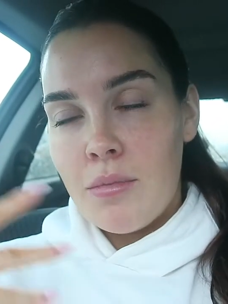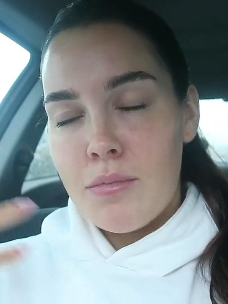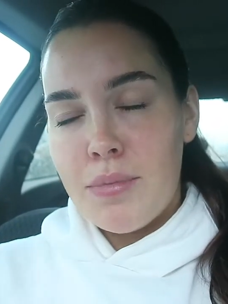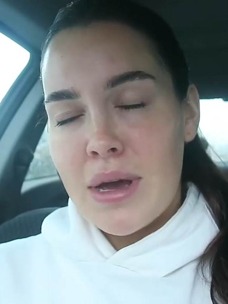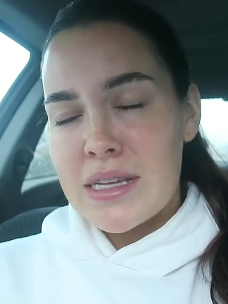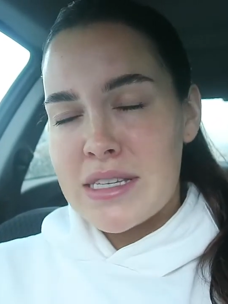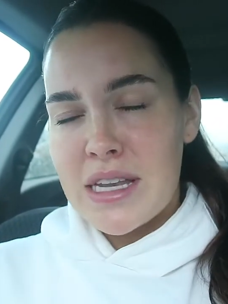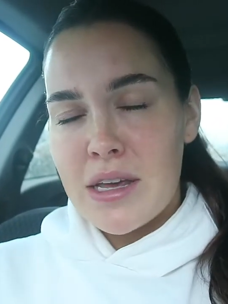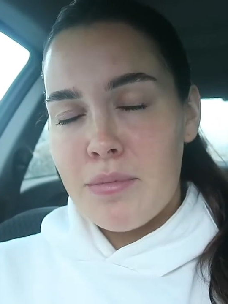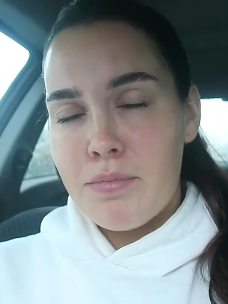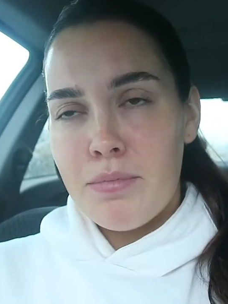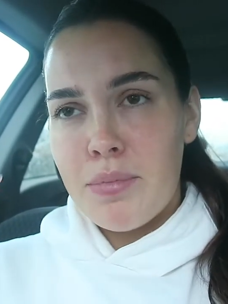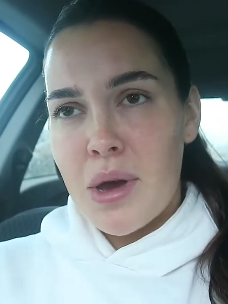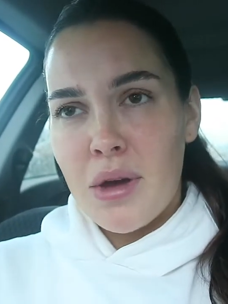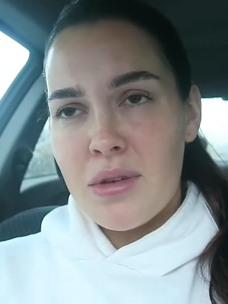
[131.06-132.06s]
Basically,
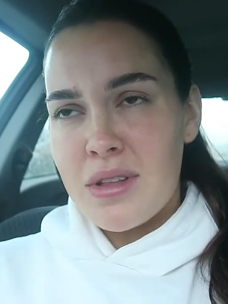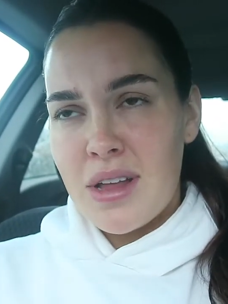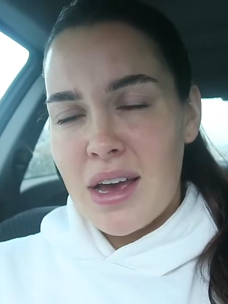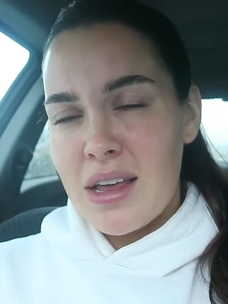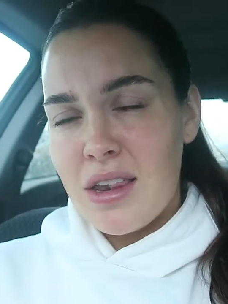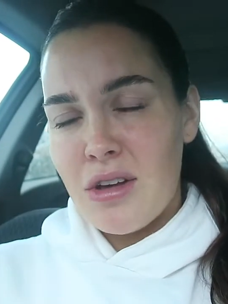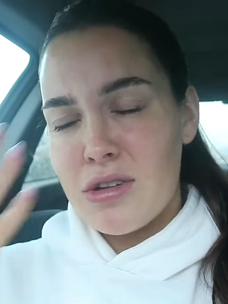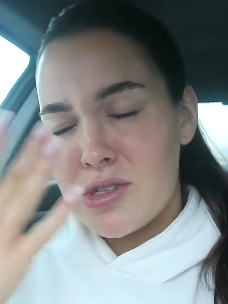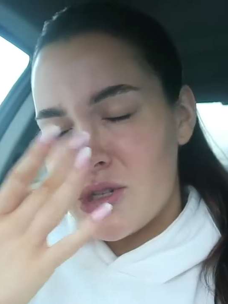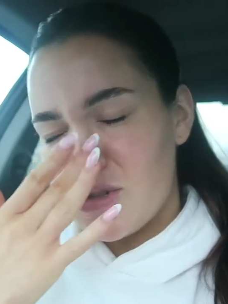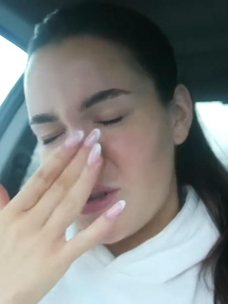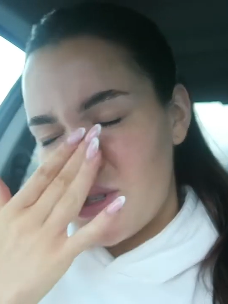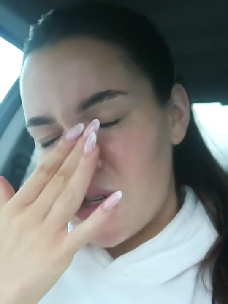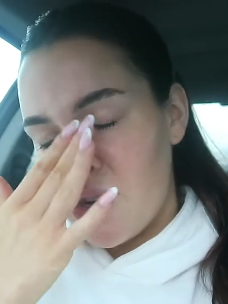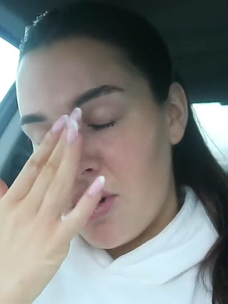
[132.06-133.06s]
but like long
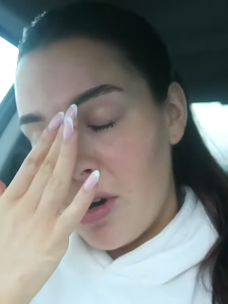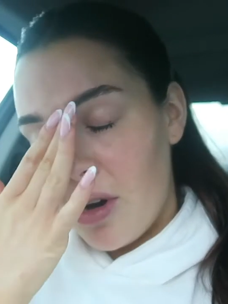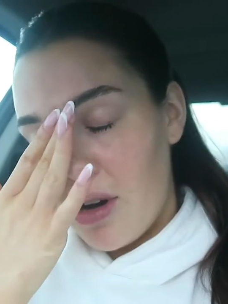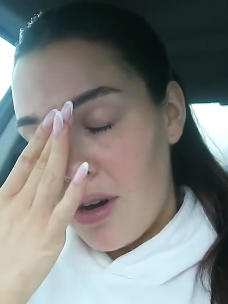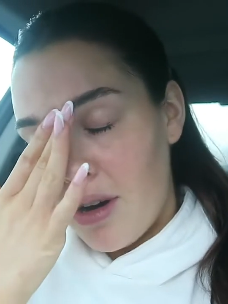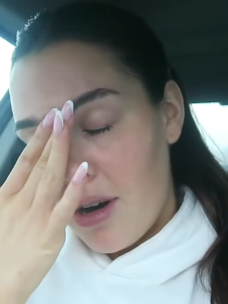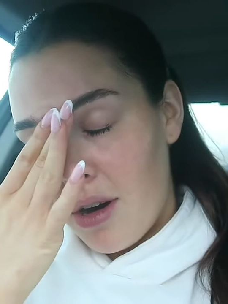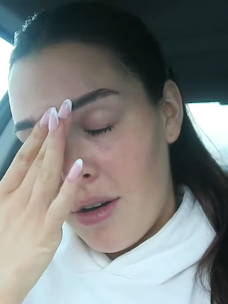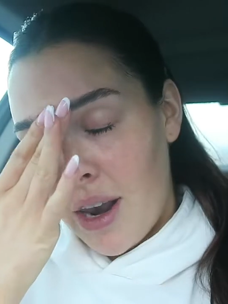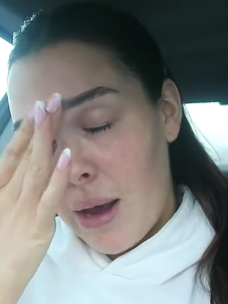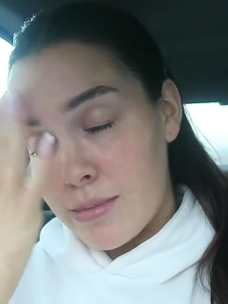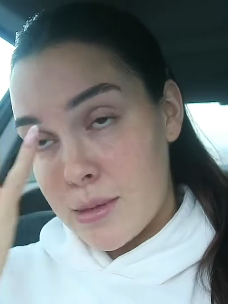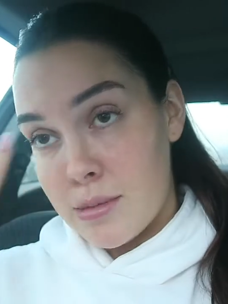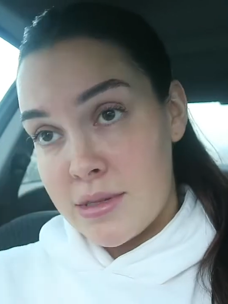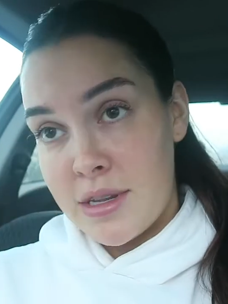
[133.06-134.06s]
story short, our
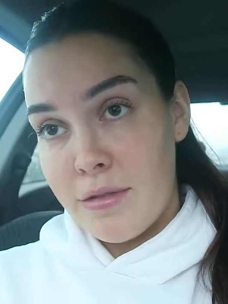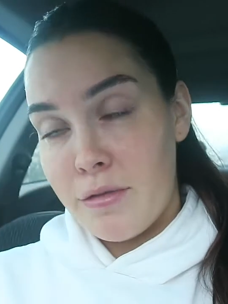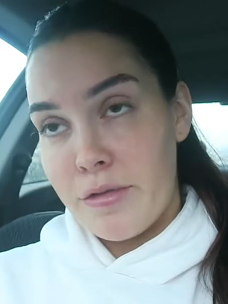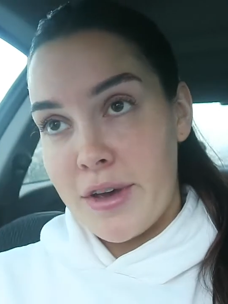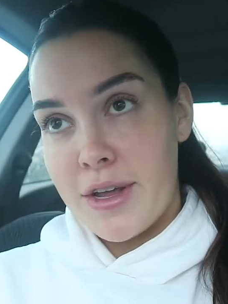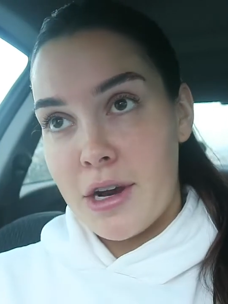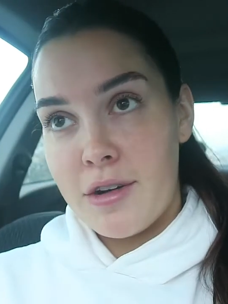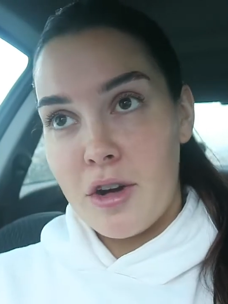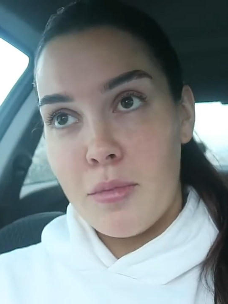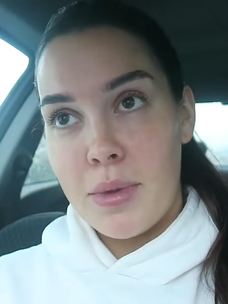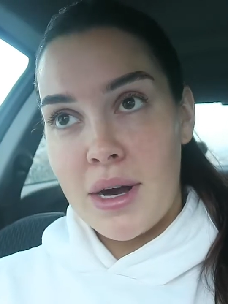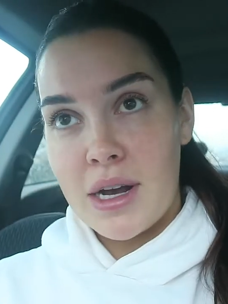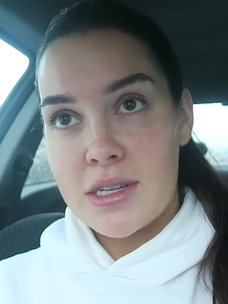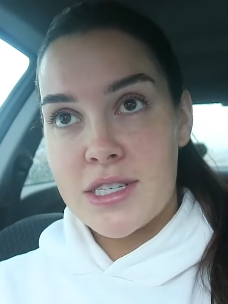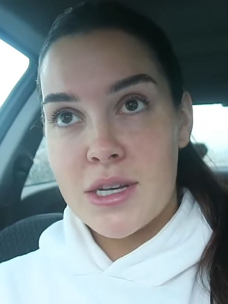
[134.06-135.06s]
laptops didn't fit in our own
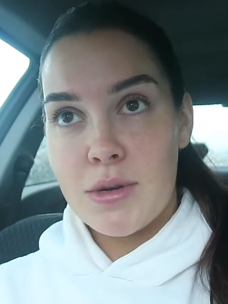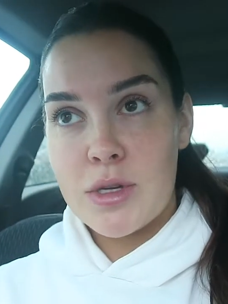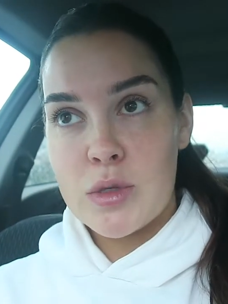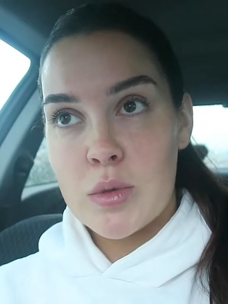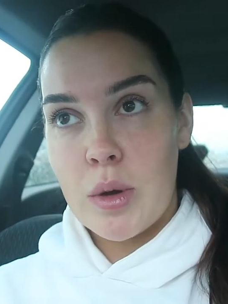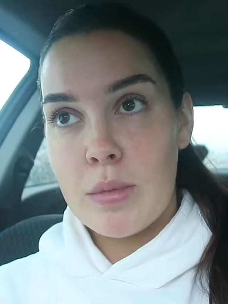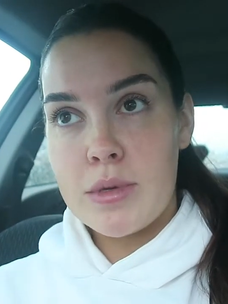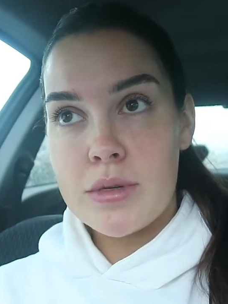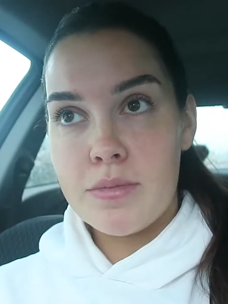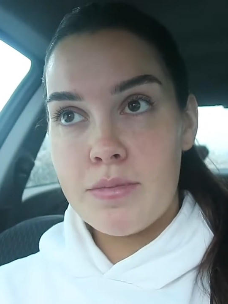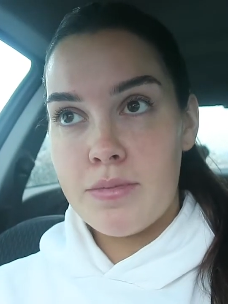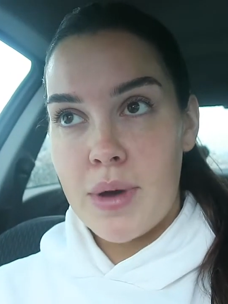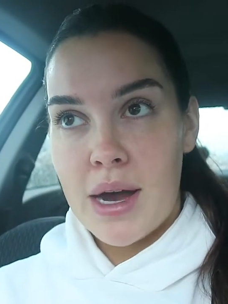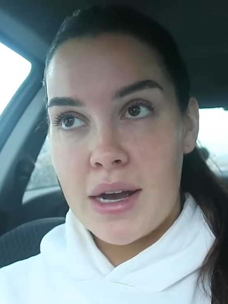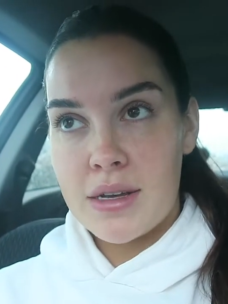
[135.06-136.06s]
bags, so we swapped
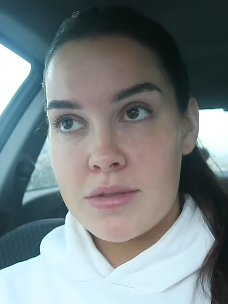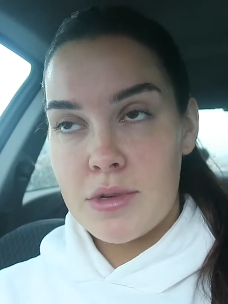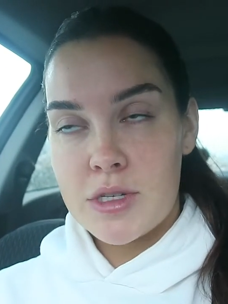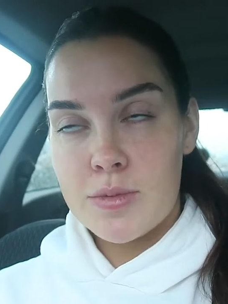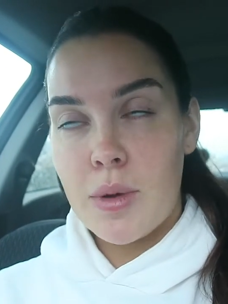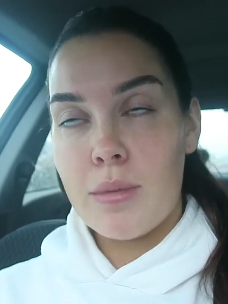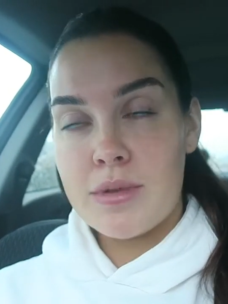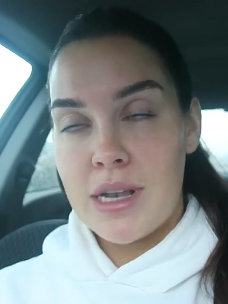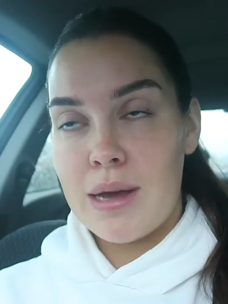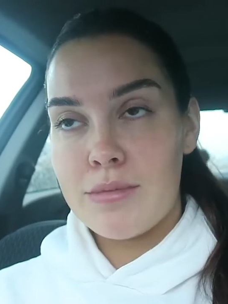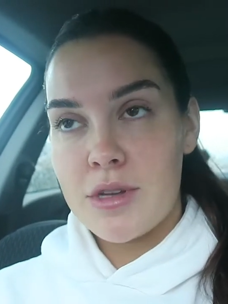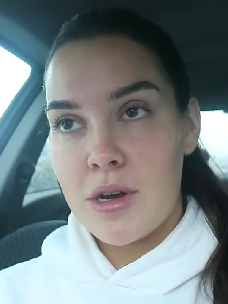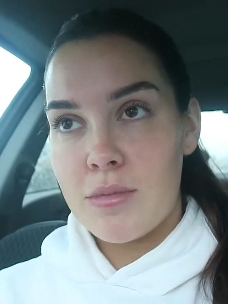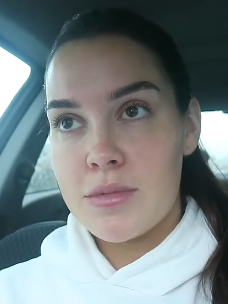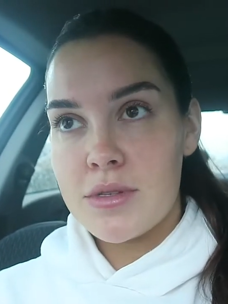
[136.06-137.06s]
bag. We swapped
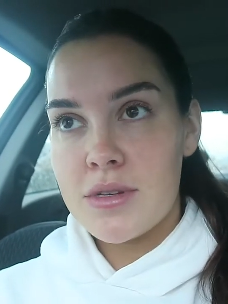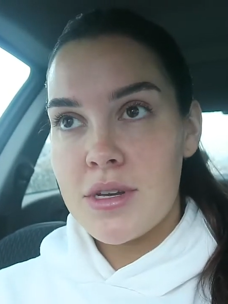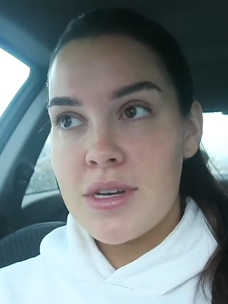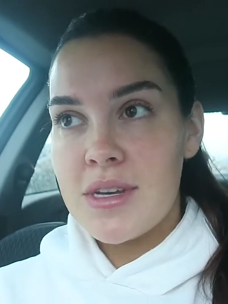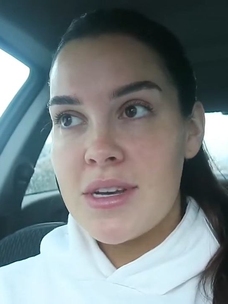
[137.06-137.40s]
laptops.